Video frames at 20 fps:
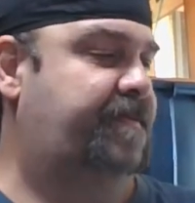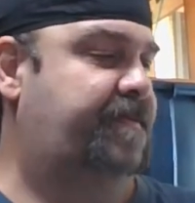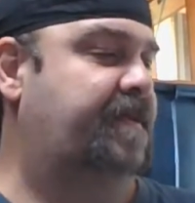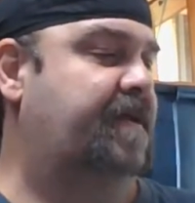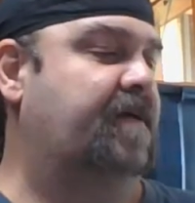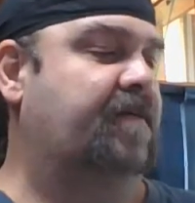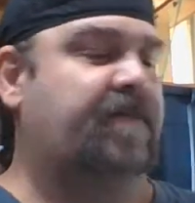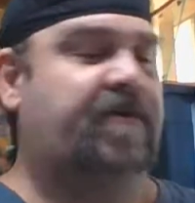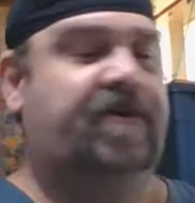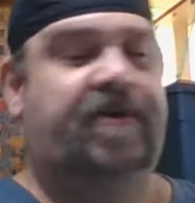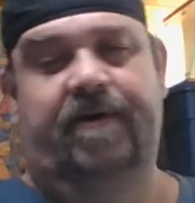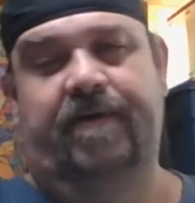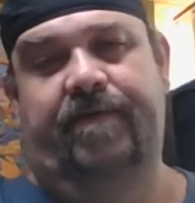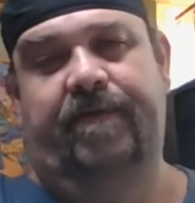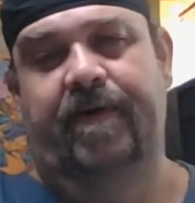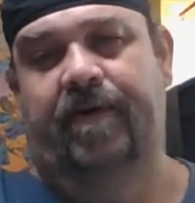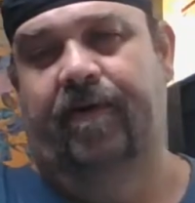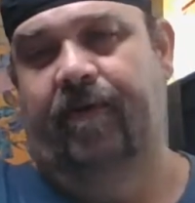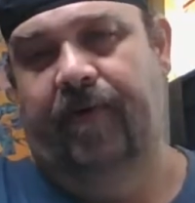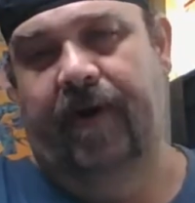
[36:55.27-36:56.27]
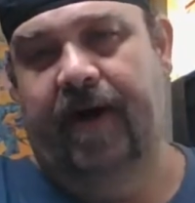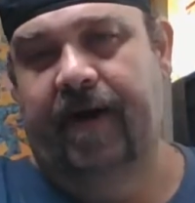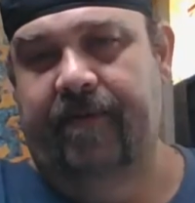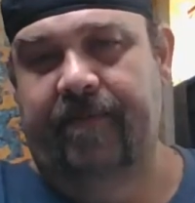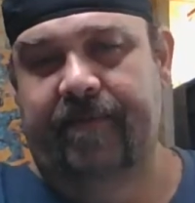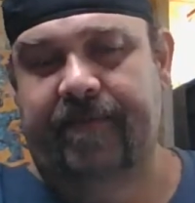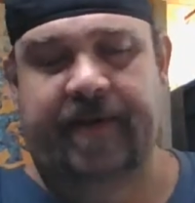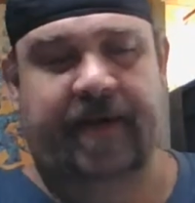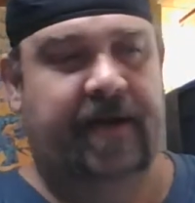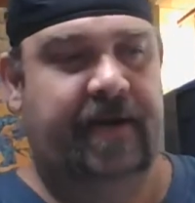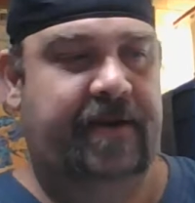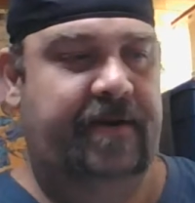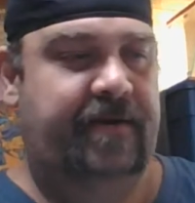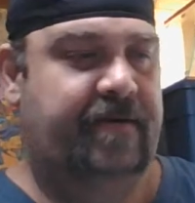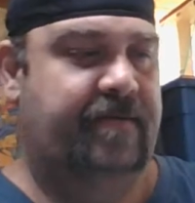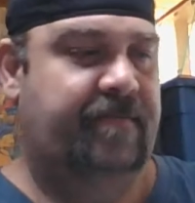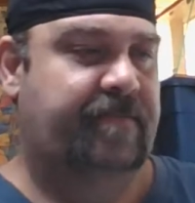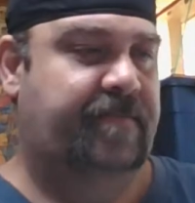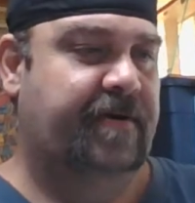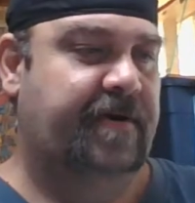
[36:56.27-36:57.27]
And I'm sure if you don't want them signed, you
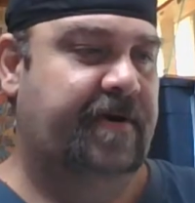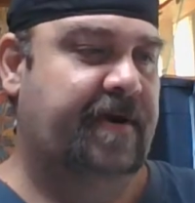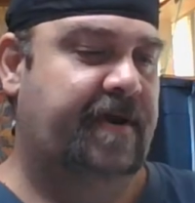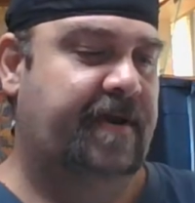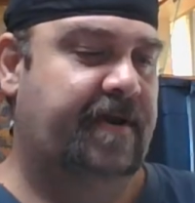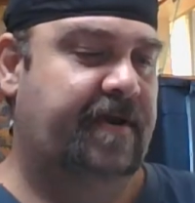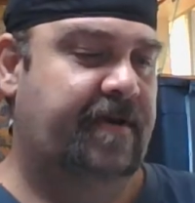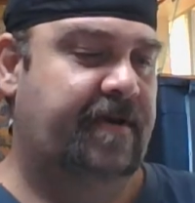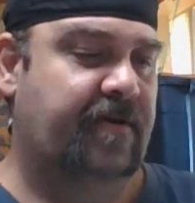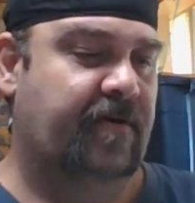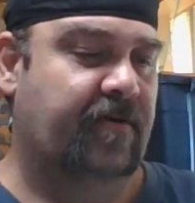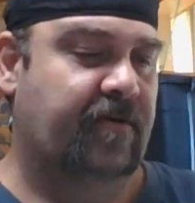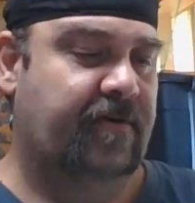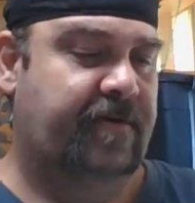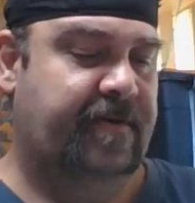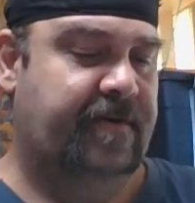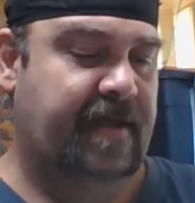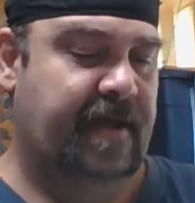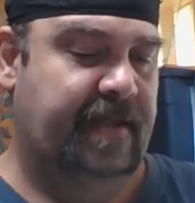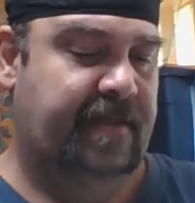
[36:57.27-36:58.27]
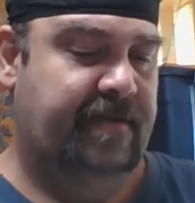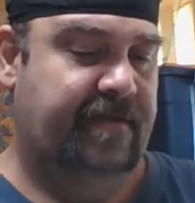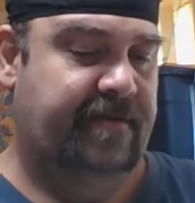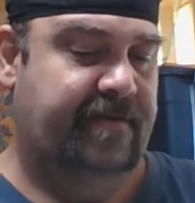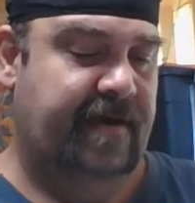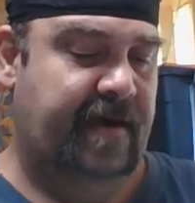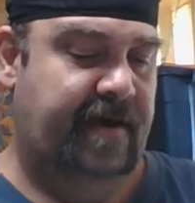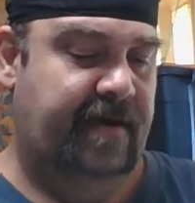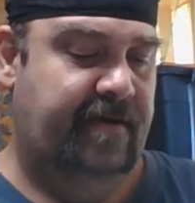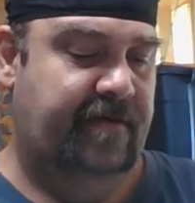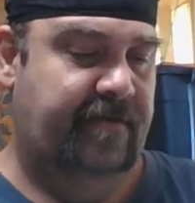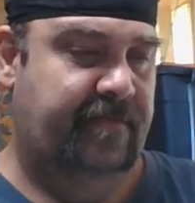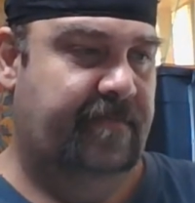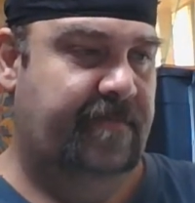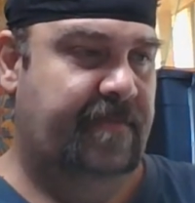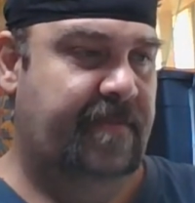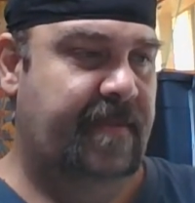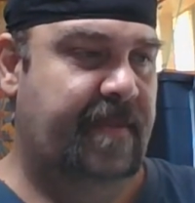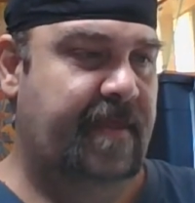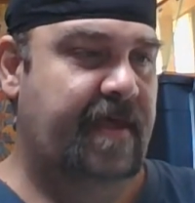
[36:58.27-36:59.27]
can put in the notes not to sign them.
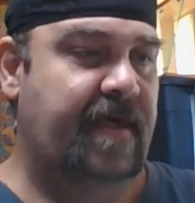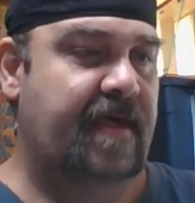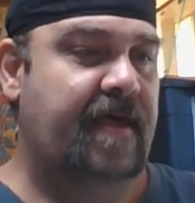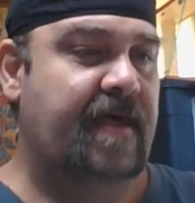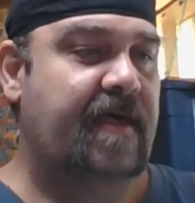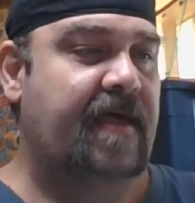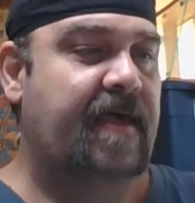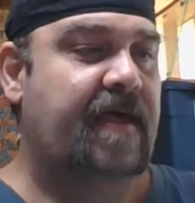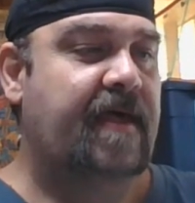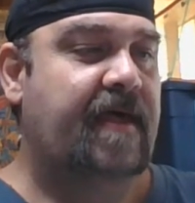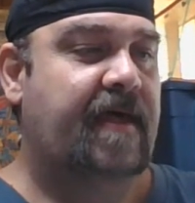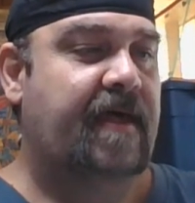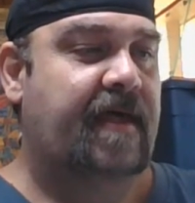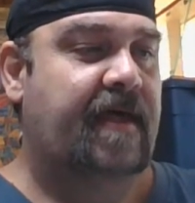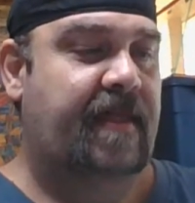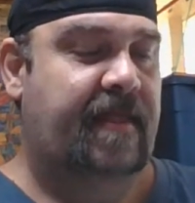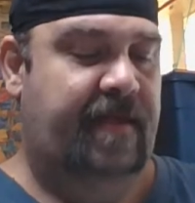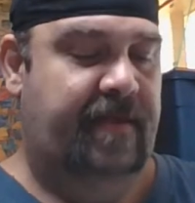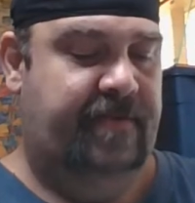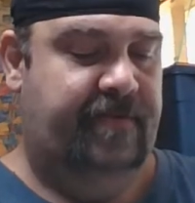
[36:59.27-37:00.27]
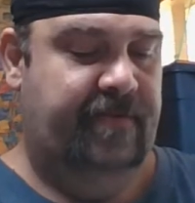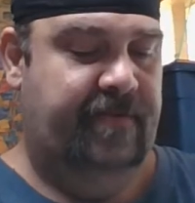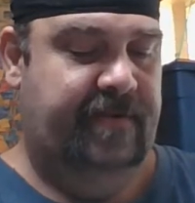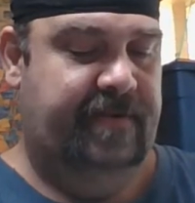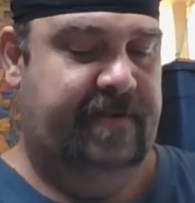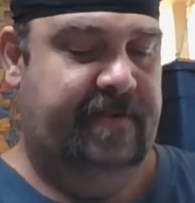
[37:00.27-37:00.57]
And this